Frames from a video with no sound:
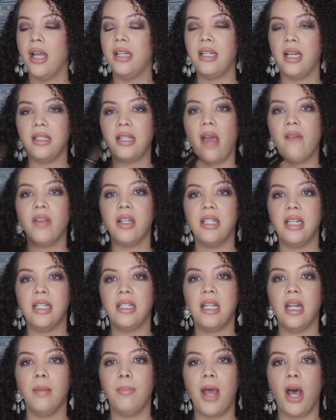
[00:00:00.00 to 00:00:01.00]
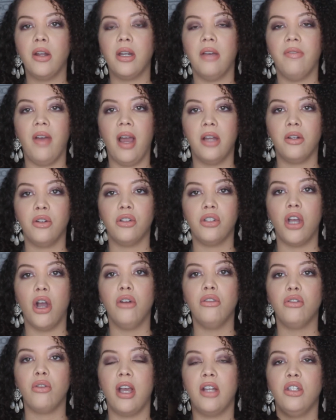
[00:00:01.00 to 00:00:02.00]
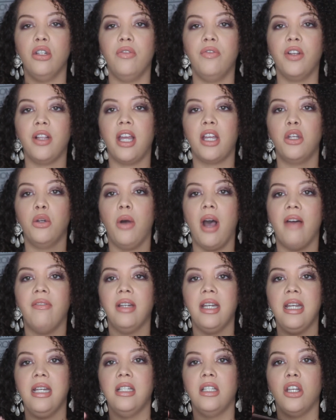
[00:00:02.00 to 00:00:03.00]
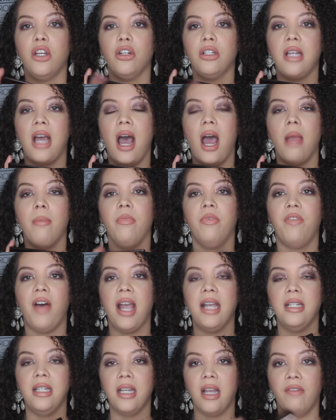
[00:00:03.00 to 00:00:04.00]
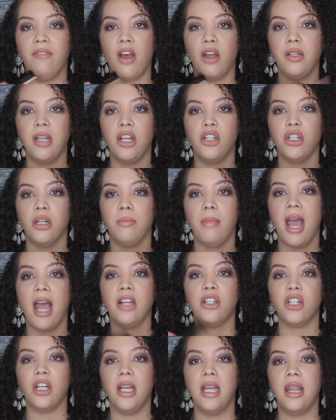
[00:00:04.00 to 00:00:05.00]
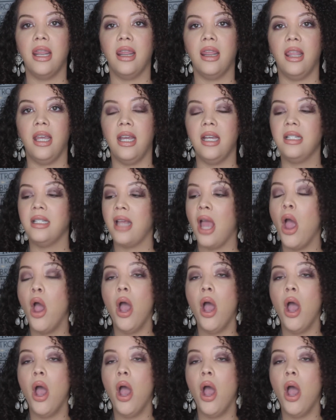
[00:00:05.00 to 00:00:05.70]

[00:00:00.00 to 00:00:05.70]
It does have a decent amount of undertones, so I do feel like you'll have an easier time finding a foundation match in this,